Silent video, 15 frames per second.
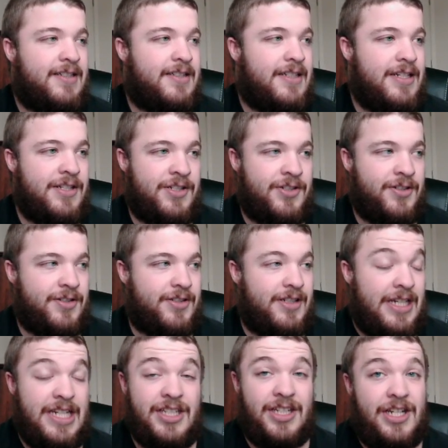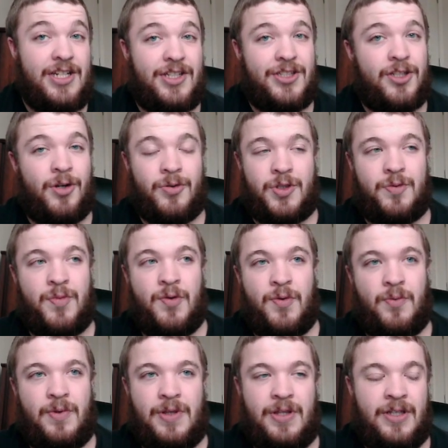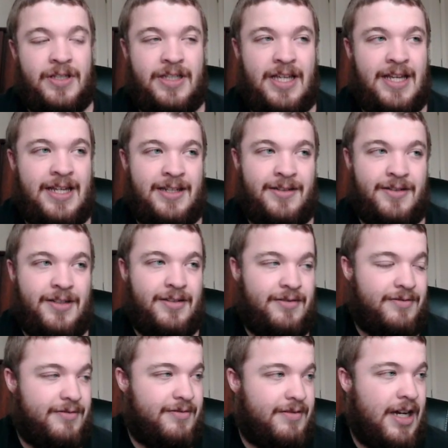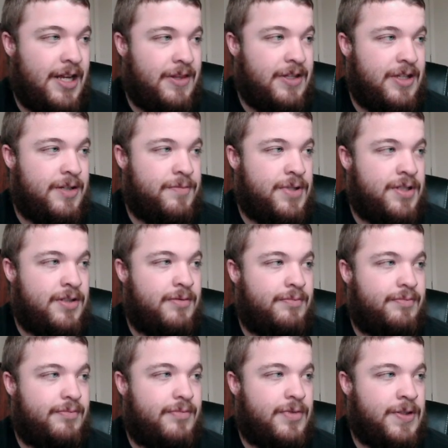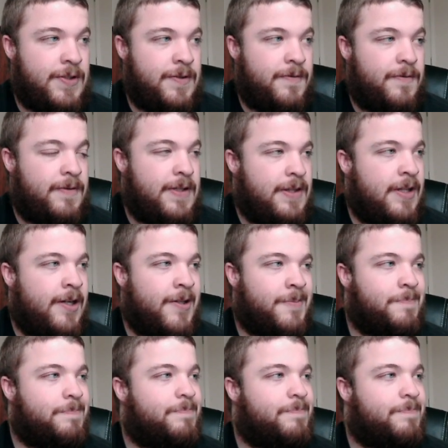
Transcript: He's so smooth with it, and I think he'd be a good fit there.